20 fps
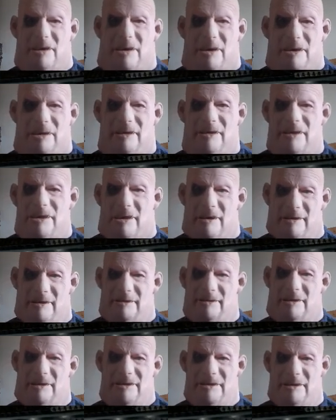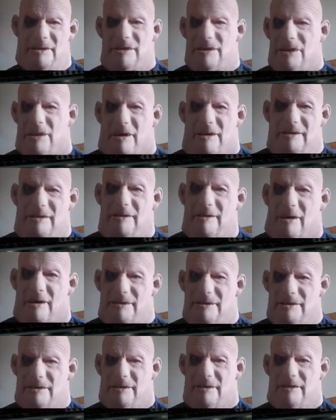proves why everyone's a sweaty
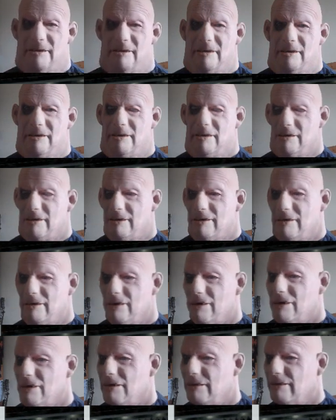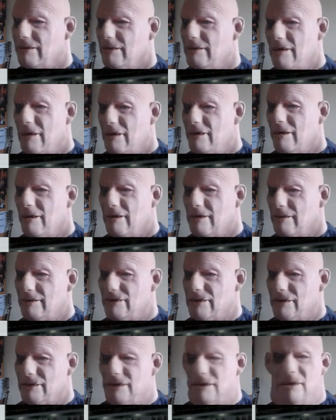bastard. Oh, from now on, I'm
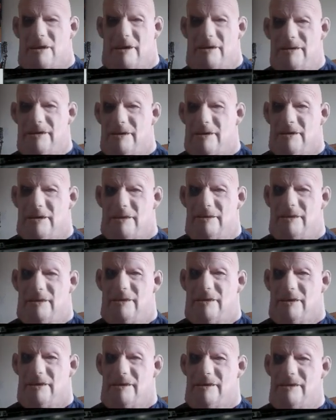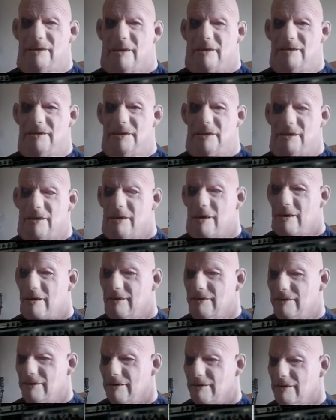just sweating it every bloody chance I
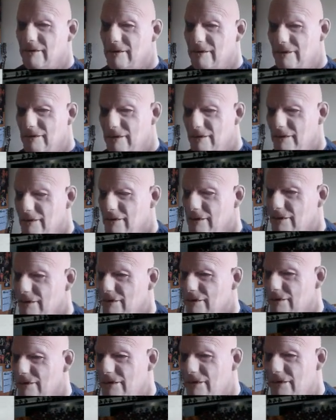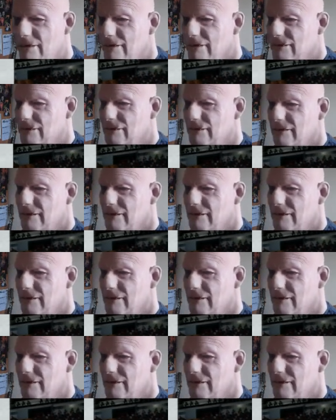get. Oh,